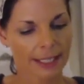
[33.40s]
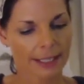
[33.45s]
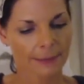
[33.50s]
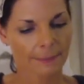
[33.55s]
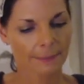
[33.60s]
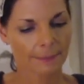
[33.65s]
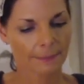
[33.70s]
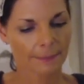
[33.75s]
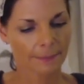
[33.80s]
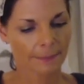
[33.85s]

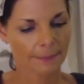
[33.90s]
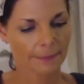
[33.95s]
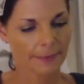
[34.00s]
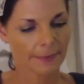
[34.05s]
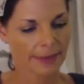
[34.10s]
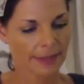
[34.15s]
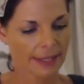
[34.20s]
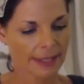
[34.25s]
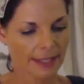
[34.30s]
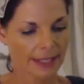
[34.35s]

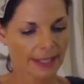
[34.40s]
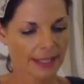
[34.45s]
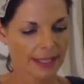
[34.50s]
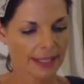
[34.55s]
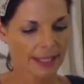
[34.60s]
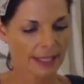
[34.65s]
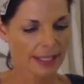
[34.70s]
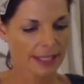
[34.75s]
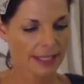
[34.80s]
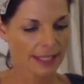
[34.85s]

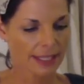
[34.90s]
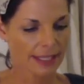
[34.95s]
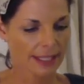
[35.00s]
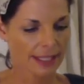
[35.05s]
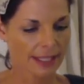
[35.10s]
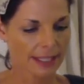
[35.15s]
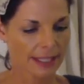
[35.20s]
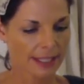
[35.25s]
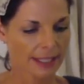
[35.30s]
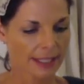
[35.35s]

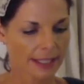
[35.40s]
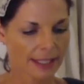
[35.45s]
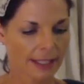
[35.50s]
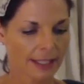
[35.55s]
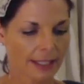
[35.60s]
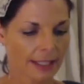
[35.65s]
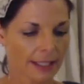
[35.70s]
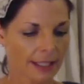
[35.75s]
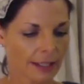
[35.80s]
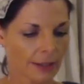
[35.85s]
Nobody speaks.